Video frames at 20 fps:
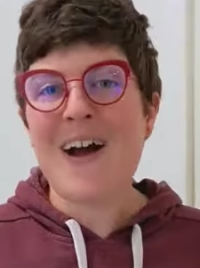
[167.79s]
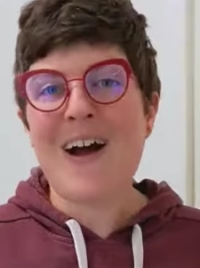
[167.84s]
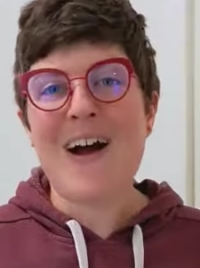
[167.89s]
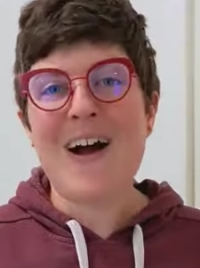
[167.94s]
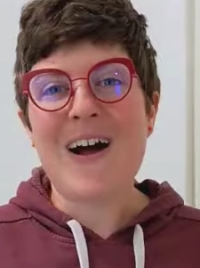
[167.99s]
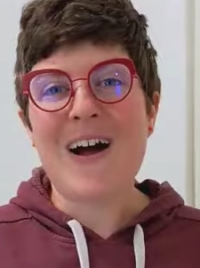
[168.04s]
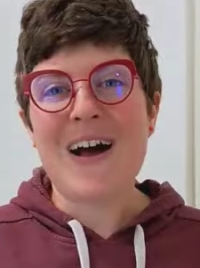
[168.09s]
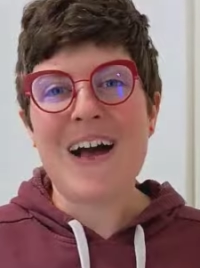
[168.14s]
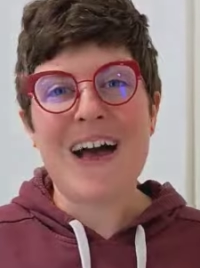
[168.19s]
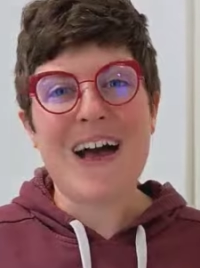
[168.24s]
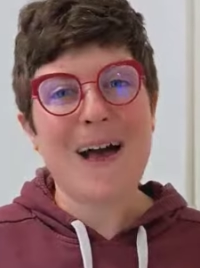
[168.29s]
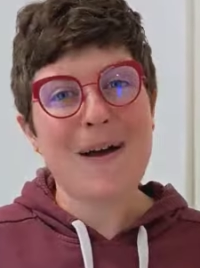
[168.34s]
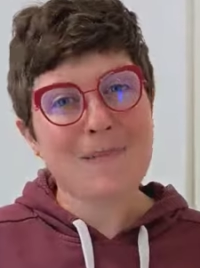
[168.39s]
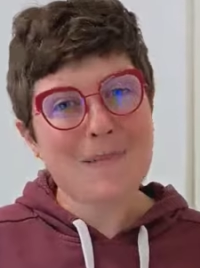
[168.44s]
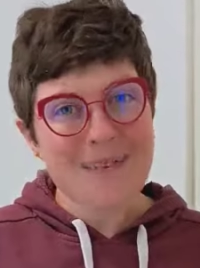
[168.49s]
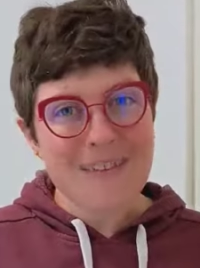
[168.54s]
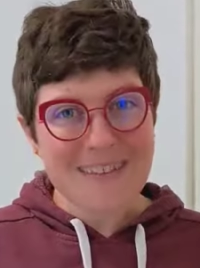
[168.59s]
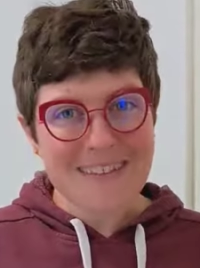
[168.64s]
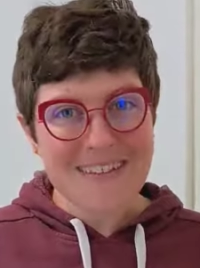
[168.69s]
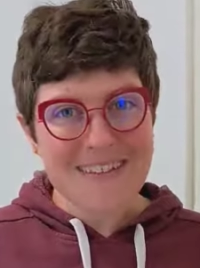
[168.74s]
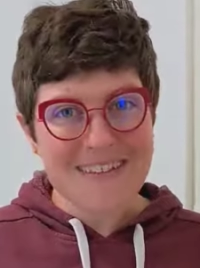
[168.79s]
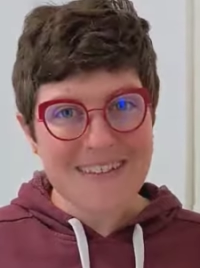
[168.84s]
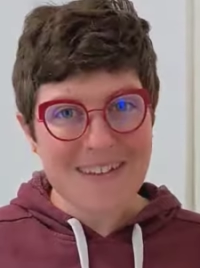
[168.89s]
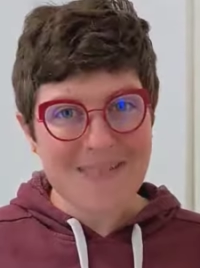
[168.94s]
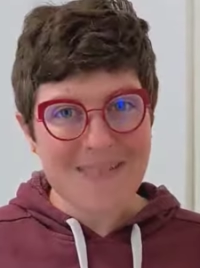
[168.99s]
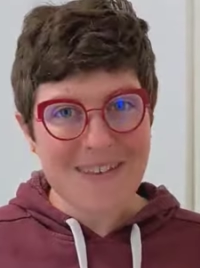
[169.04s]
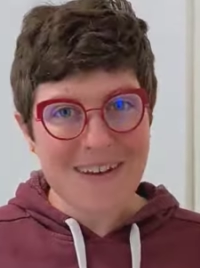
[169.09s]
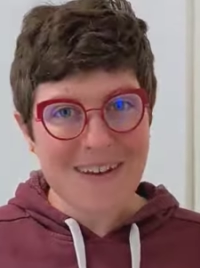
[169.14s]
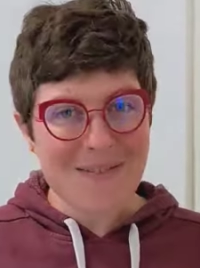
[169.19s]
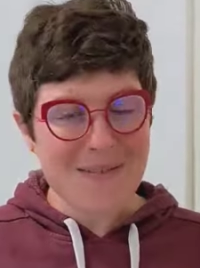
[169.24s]
Uh, happy
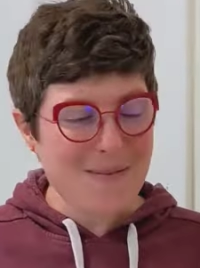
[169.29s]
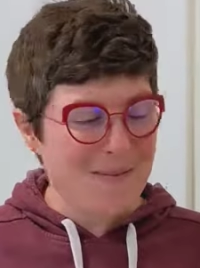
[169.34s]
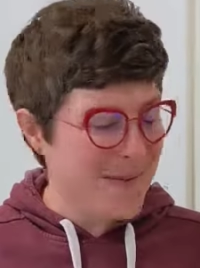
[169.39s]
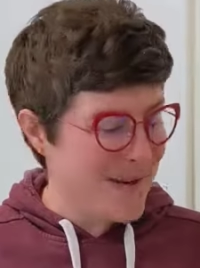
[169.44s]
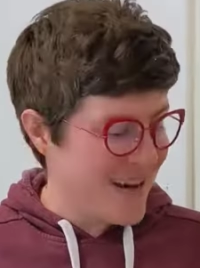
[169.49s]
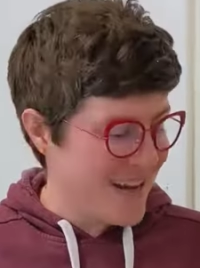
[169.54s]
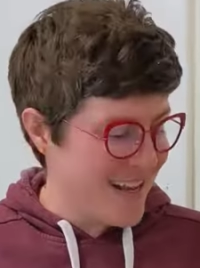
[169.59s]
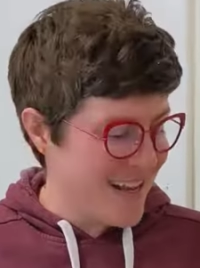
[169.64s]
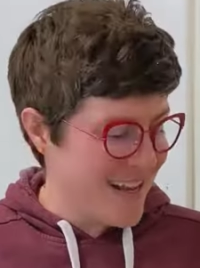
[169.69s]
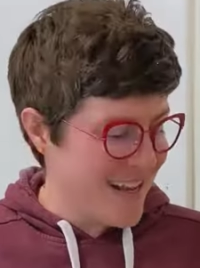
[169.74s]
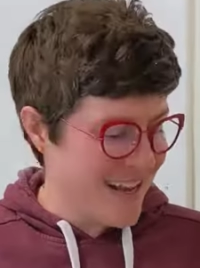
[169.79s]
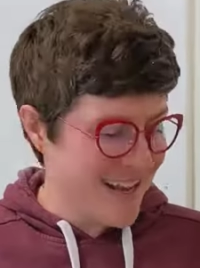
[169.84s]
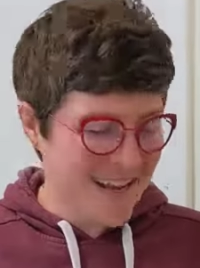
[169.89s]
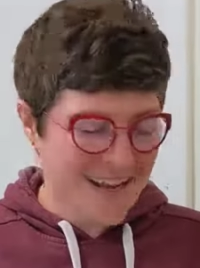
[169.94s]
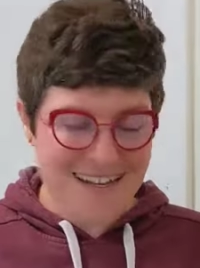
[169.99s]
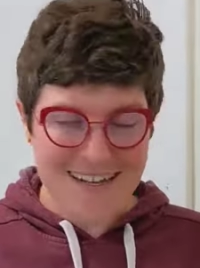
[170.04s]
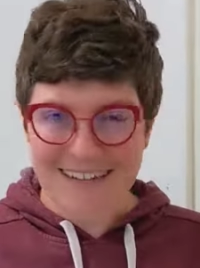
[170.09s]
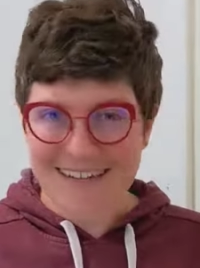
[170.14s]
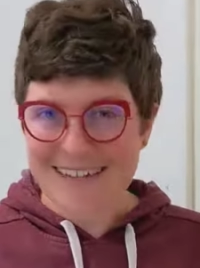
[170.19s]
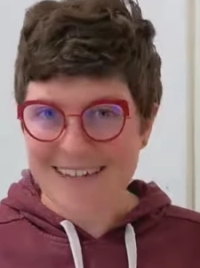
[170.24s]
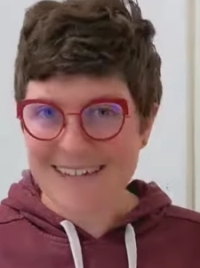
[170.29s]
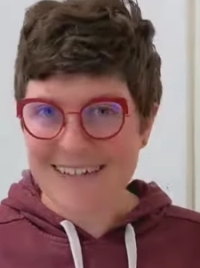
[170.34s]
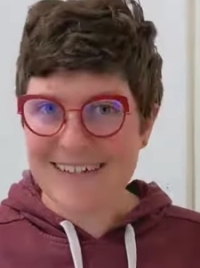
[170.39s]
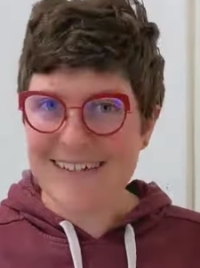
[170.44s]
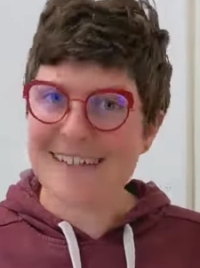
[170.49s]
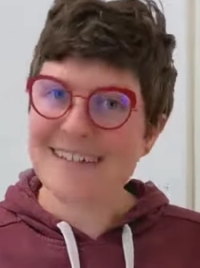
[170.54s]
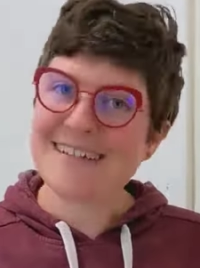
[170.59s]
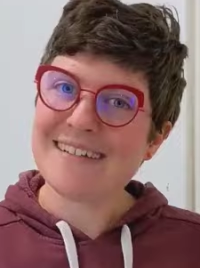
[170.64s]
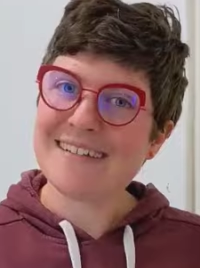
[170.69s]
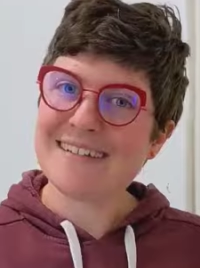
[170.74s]
Thanksgiving, everybody, and
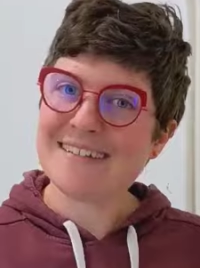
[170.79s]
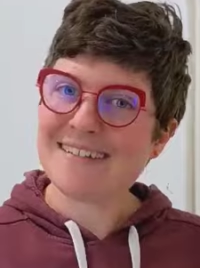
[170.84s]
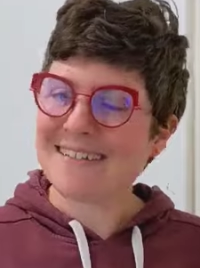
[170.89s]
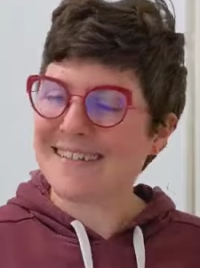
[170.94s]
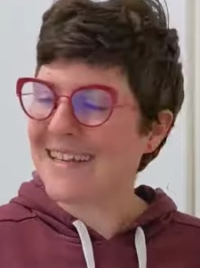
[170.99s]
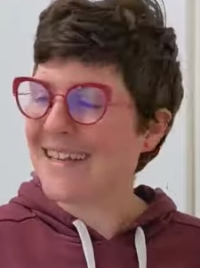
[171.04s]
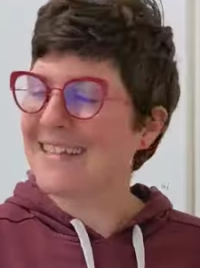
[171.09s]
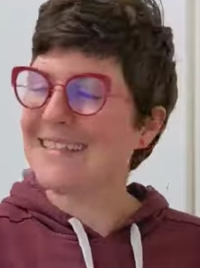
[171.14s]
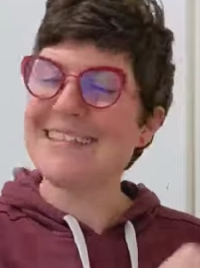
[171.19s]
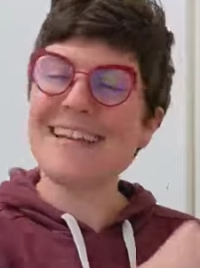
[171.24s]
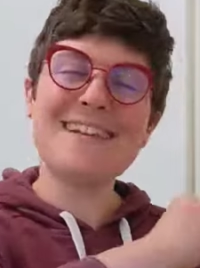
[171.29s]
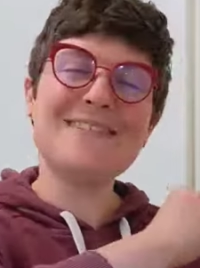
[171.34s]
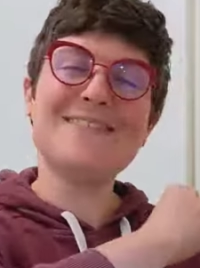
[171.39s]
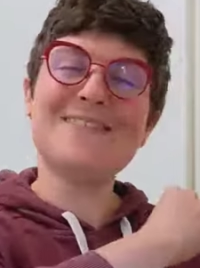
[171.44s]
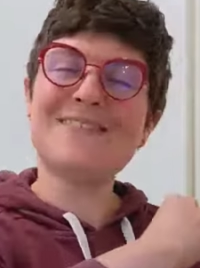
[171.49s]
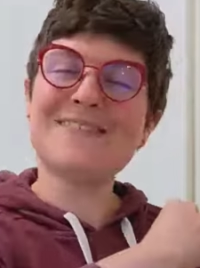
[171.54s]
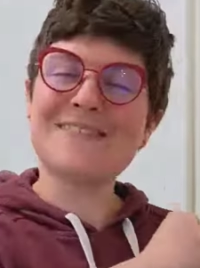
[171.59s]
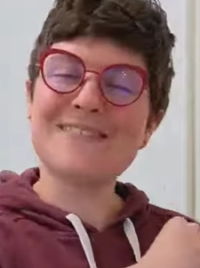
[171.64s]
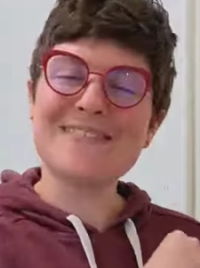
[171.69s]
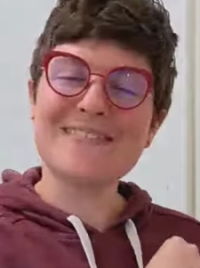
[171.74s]
stay safe.